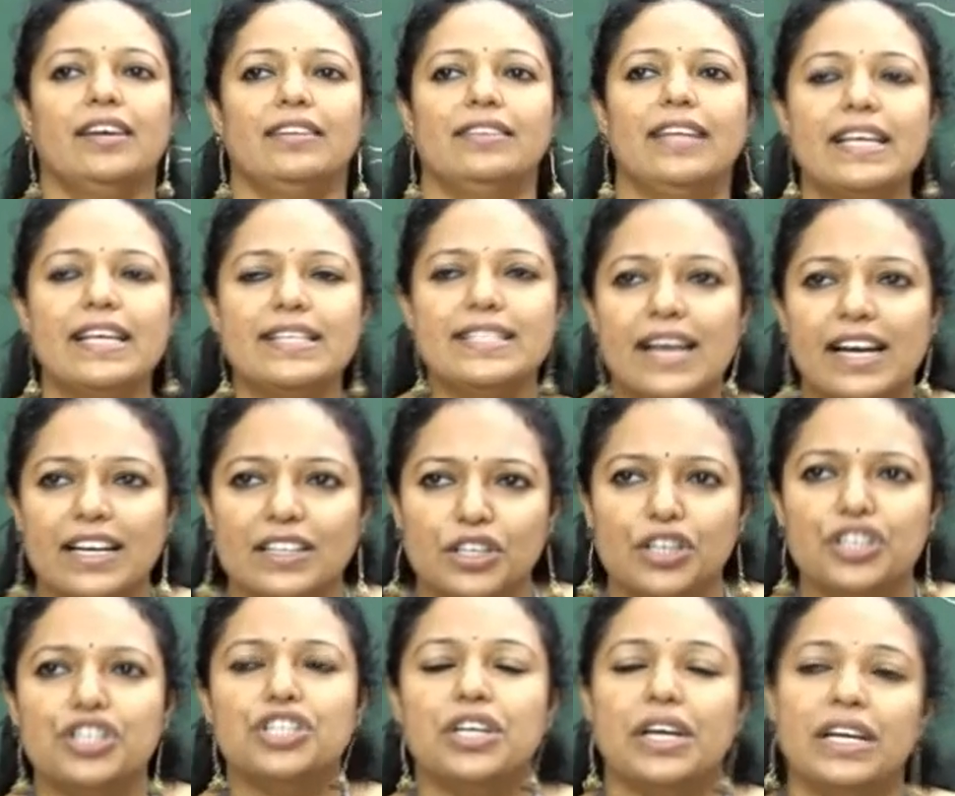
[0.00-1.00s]
These are the
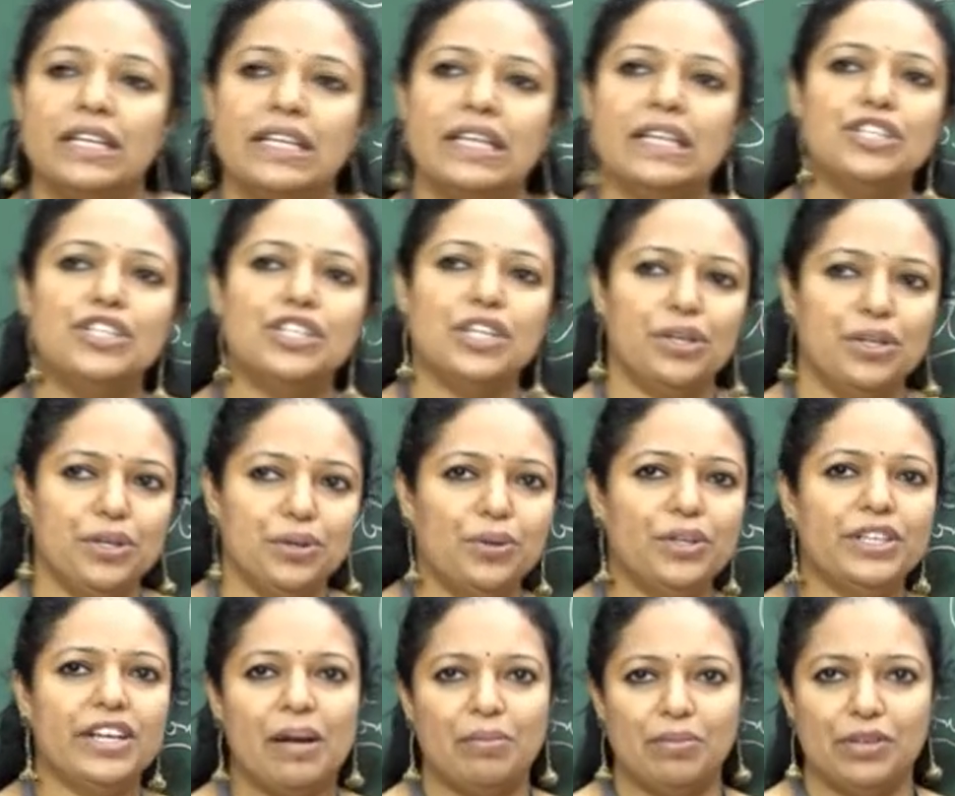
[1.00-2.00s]
Indian
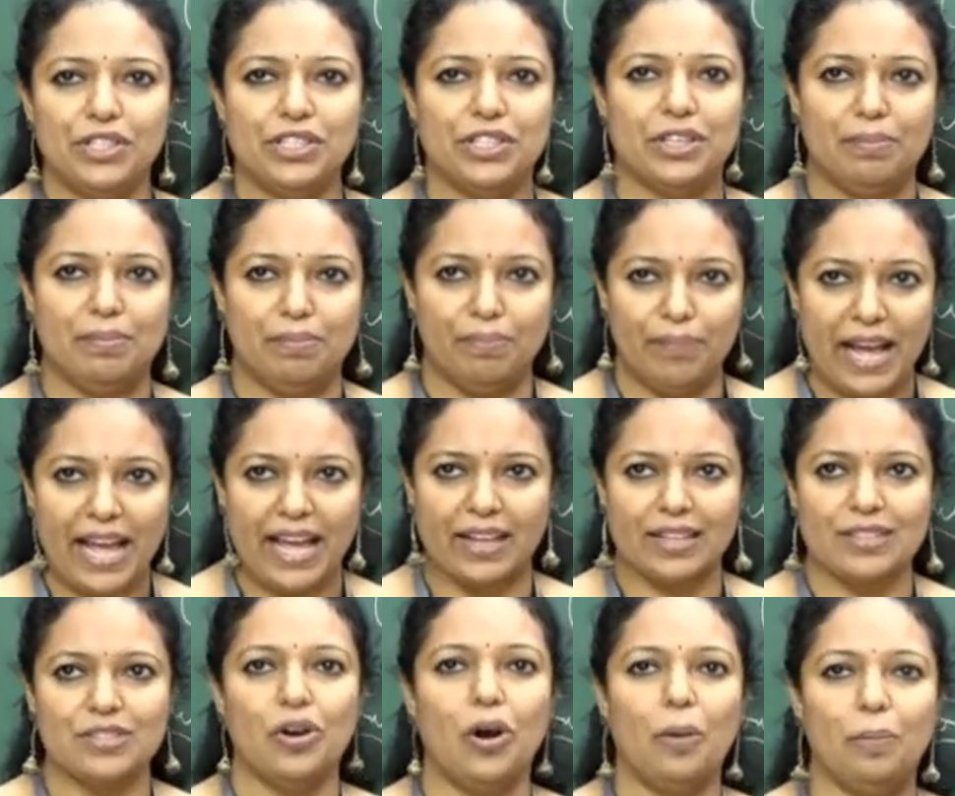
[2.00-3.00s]
scheduled commercial
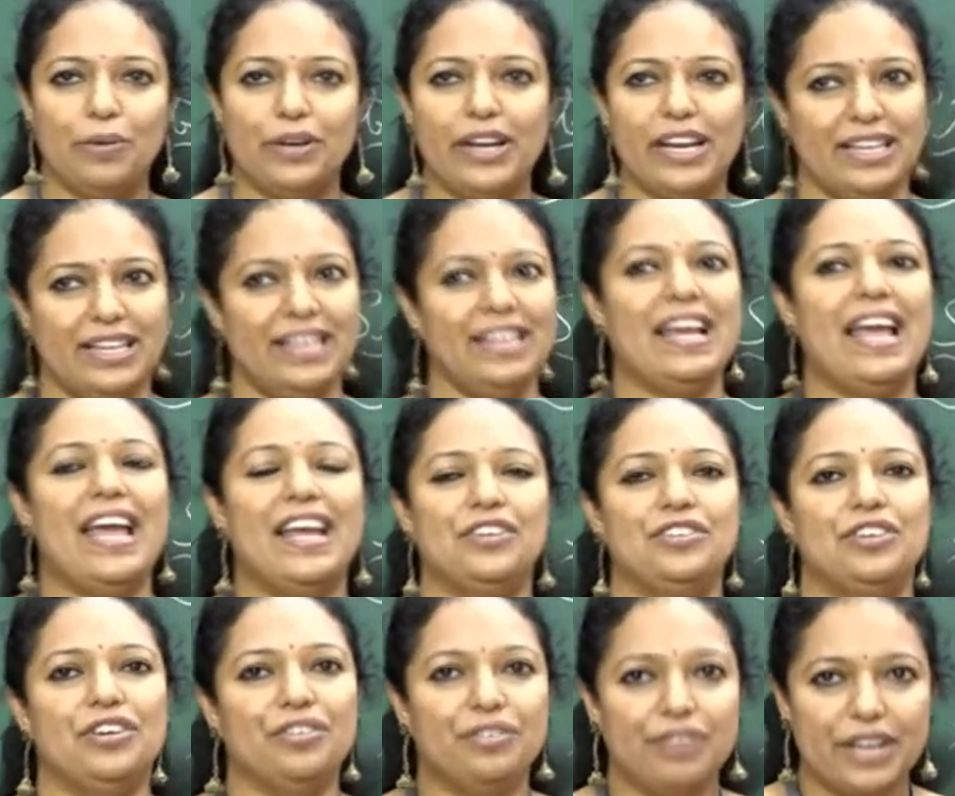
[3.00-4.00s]
banks operating at
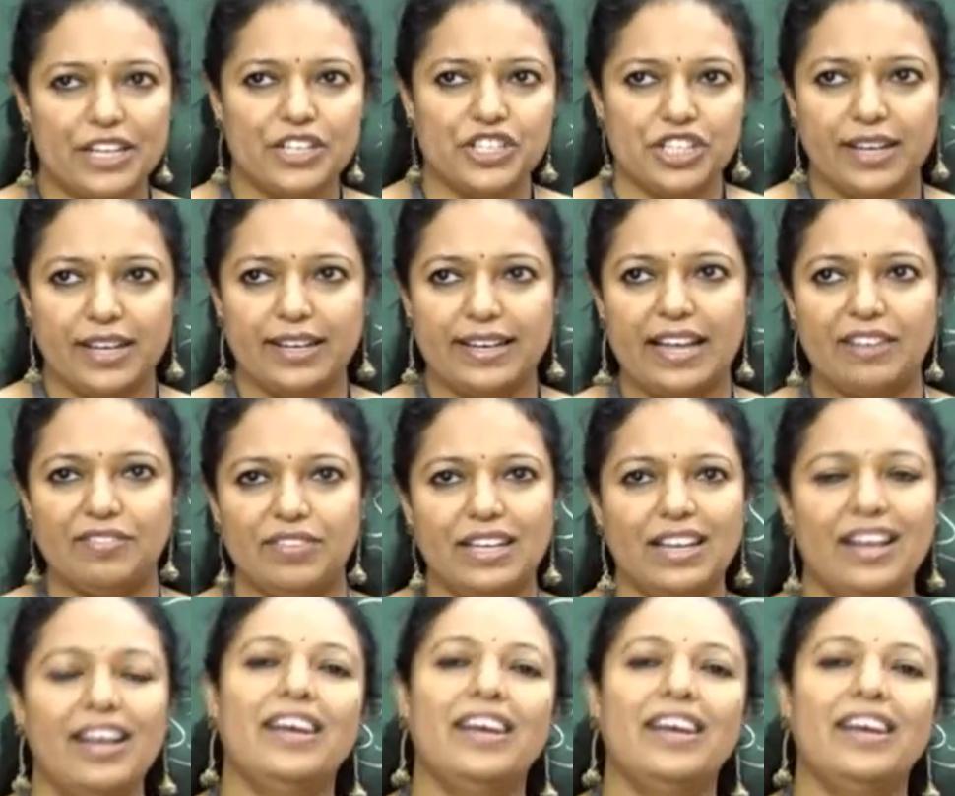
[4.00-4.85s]
regional level